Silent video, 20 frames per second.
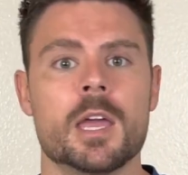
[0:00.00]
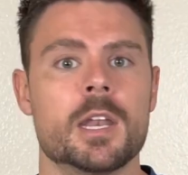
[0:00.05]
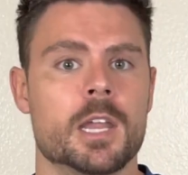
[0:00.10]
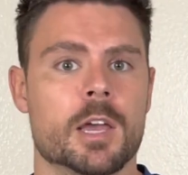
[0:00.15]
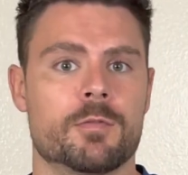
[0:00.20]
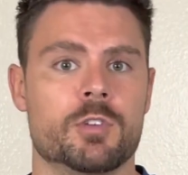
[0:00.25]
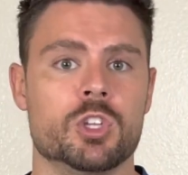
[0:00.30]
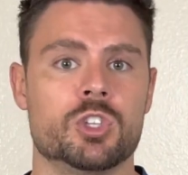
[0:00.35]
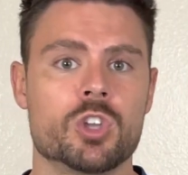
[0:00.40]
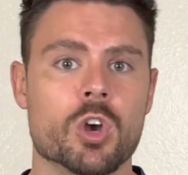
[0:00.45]
Now,
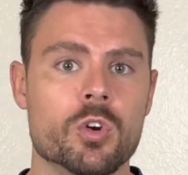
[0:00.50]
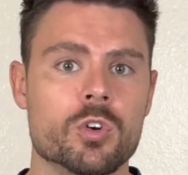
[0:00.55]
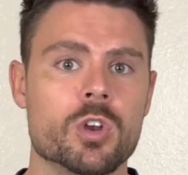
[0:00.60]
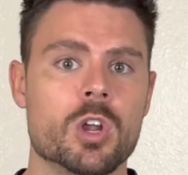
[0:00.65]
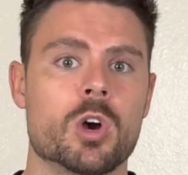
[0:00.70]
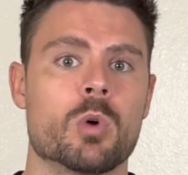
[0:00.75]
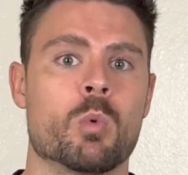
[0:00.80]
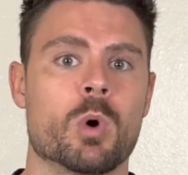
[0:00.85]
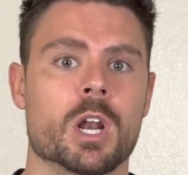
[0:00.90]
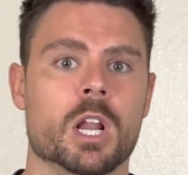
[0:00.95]
if you don't
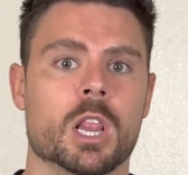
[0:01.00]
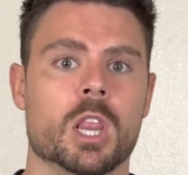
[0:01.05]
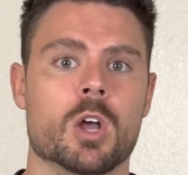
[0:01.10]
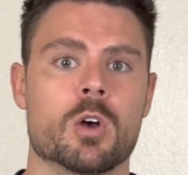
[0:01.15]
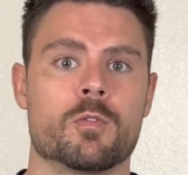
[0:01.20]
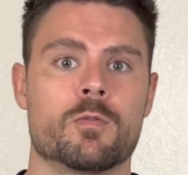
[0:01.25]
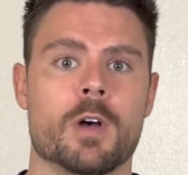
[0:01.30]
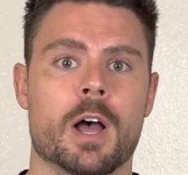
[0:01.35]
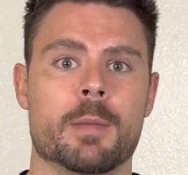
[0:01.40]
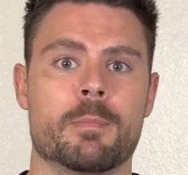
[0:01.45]
know what a
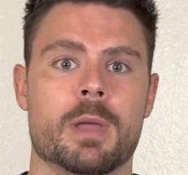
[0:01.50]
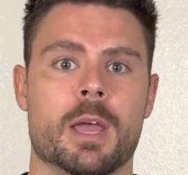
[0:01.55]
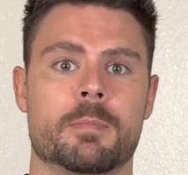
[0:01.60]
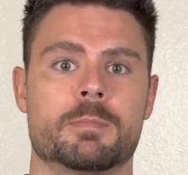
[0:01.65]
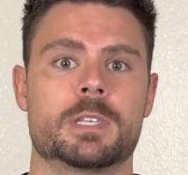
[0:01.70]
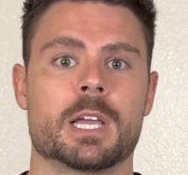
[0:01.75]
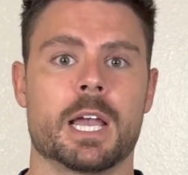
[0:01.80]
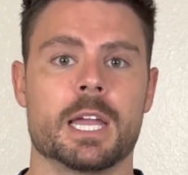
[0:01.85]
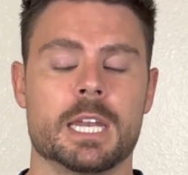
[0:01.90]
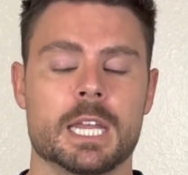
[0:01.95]
low FODMAP
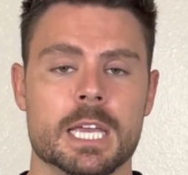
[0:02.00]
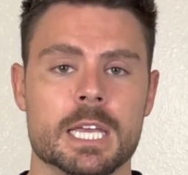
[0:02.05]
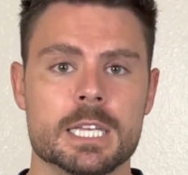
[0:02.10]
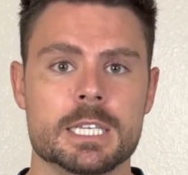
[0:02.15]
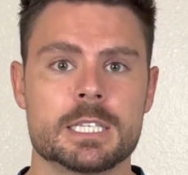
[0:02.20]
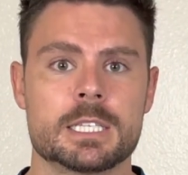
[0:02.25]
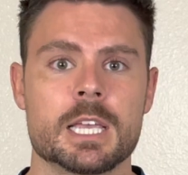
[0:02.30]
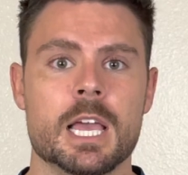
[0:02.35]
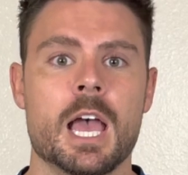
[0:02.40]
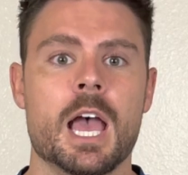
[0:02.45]
diet
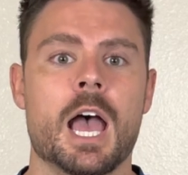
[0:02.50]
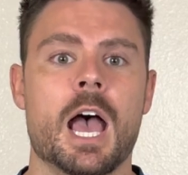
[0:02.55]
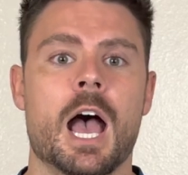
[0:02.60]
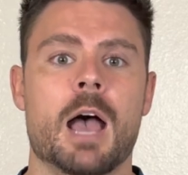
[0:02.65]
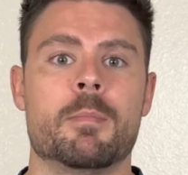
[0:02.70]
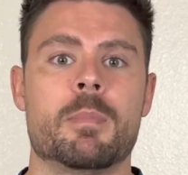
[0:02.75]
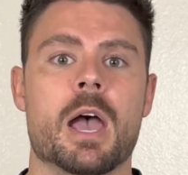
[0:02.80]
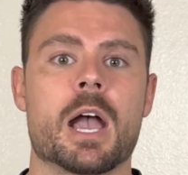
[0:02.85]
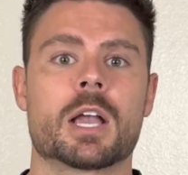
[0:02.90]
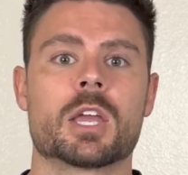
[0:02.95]
is,
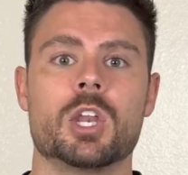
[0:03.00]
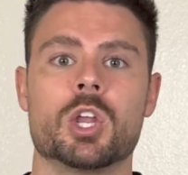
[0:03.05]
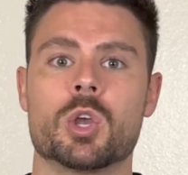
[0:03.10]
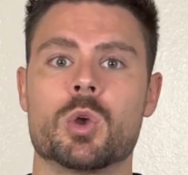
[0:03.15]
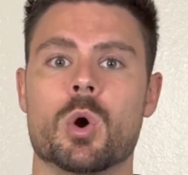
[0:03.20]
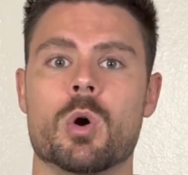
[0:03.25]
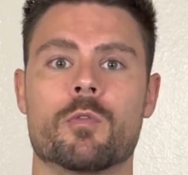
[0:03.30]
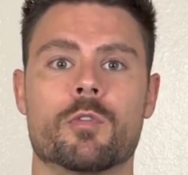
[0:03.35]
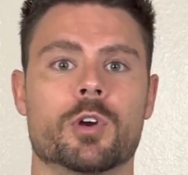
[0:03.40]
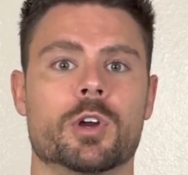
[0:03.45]
I'm not going to
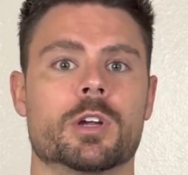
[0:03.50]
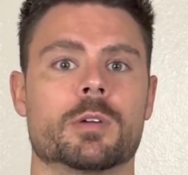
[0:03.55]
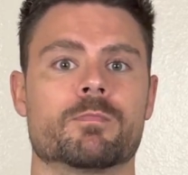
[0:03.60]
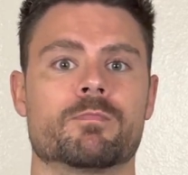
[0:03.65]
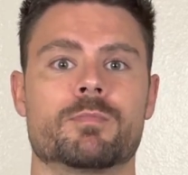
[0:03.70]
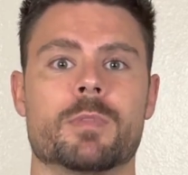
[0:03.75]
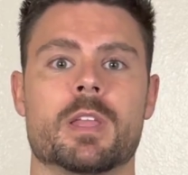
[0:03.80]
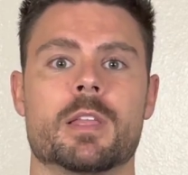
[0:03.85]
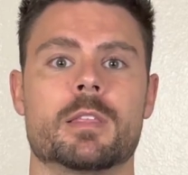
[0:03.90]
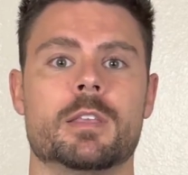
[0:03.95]
go over,
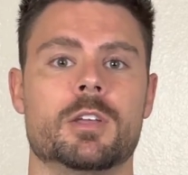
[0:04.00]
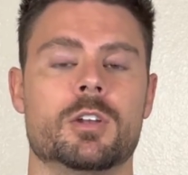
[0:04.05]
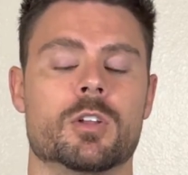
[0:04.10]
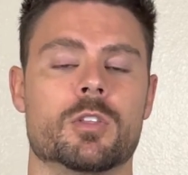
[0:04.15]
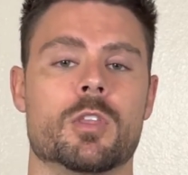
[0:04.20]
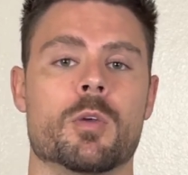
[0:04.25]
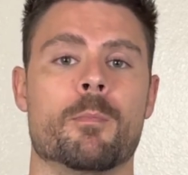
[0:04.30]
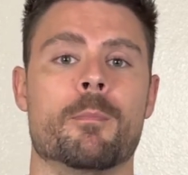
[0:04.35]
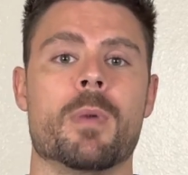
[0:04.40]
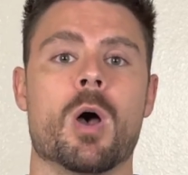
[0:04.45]

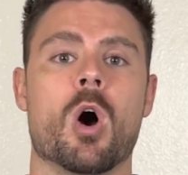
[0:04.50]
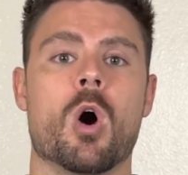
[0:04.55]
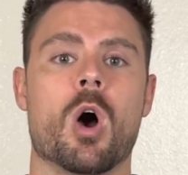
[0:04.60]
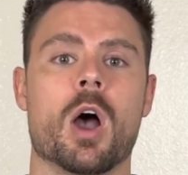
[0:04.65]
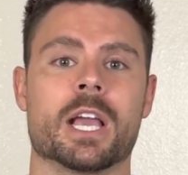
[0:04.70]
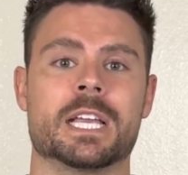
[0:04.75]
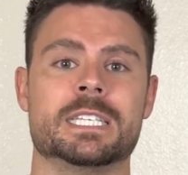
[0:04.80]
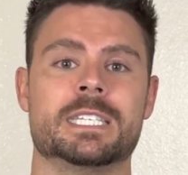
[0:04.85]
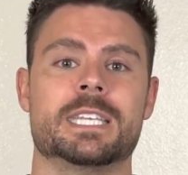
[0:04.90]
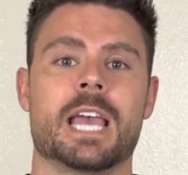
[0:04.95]

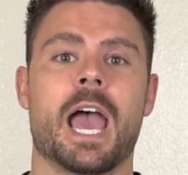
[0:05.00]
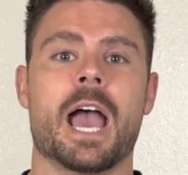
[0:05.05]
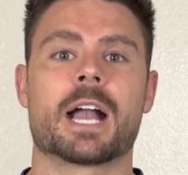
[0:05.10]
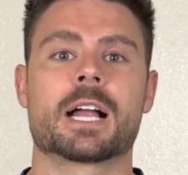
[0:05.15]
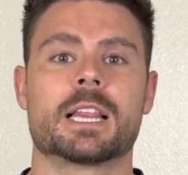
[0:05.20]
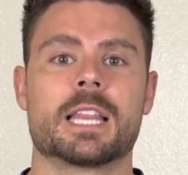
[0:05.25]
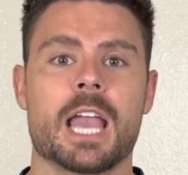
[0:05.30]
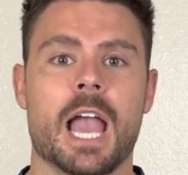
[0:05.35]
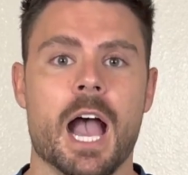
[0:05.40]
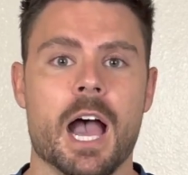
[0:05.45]

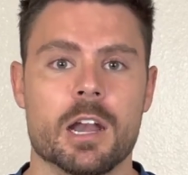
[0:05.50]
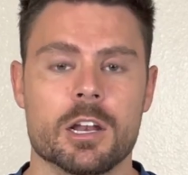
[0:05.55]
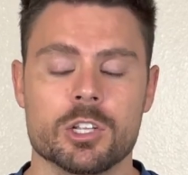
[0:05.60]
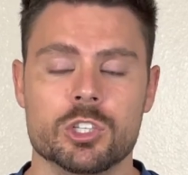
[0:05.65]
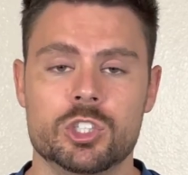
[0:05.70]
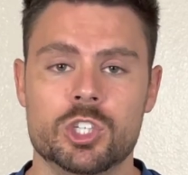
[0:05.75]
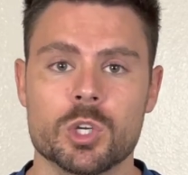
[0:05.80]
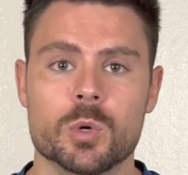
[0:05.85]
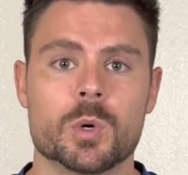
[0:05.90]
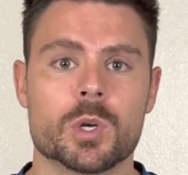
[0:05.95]
exactly how to
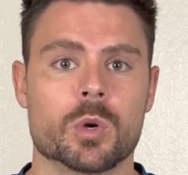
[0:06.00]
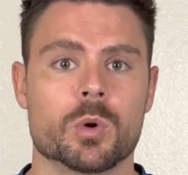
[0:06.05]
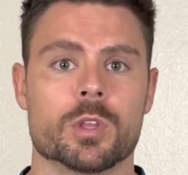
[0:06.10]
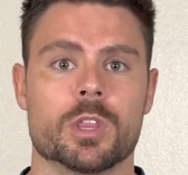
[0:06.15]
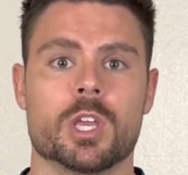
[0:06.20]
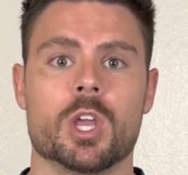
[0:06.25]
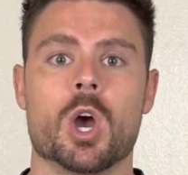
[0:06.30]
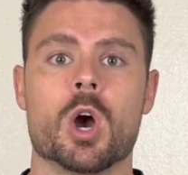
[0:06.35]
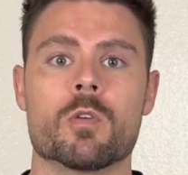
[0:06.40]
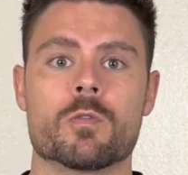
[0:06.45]
do it or
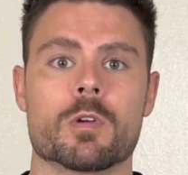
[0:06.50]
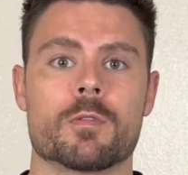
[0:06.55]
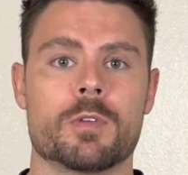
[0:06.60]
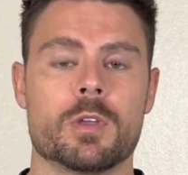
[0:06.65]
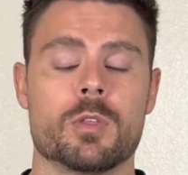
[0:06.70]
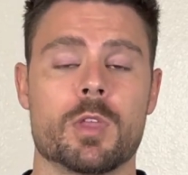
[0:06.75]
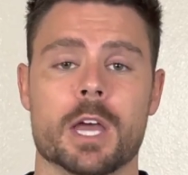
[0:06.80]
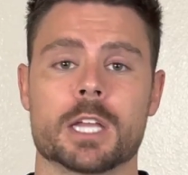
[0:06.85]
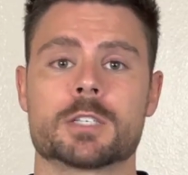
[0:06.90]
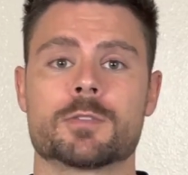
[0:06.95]
the
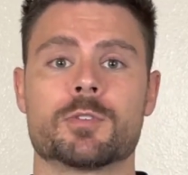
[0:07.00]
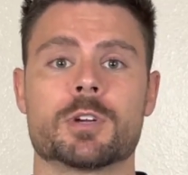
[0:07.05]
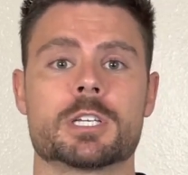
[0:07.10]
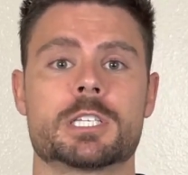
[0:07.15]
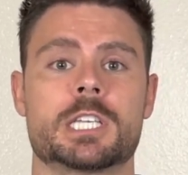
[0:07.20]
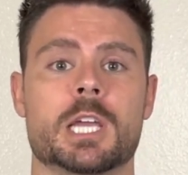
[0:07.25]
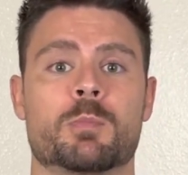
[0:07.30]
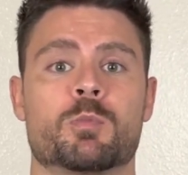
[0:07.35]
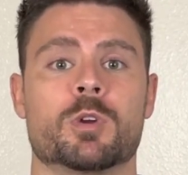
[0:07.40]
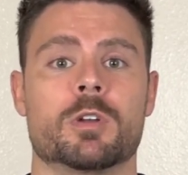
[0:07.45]
overview. That's for a
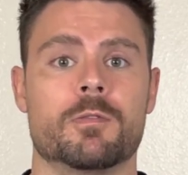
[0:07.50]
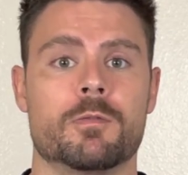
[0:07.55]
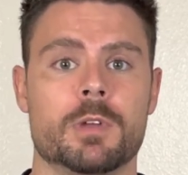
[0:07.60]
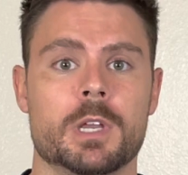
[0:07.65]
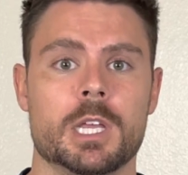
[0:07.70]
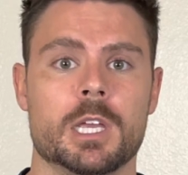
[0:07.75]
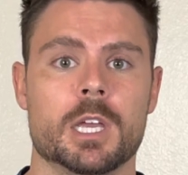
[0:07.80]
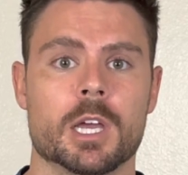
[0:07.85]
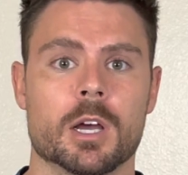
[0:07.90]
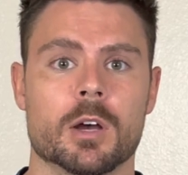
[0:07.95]
separate
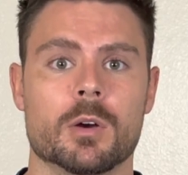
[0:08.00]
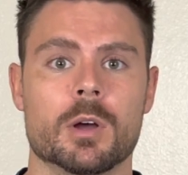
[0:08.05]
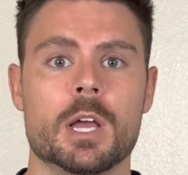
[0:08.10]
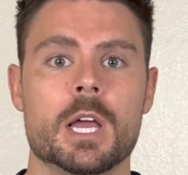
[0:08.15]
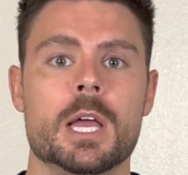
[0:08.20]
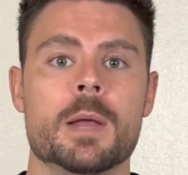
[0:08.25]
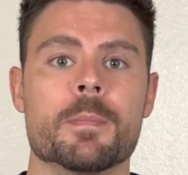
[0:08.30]
video.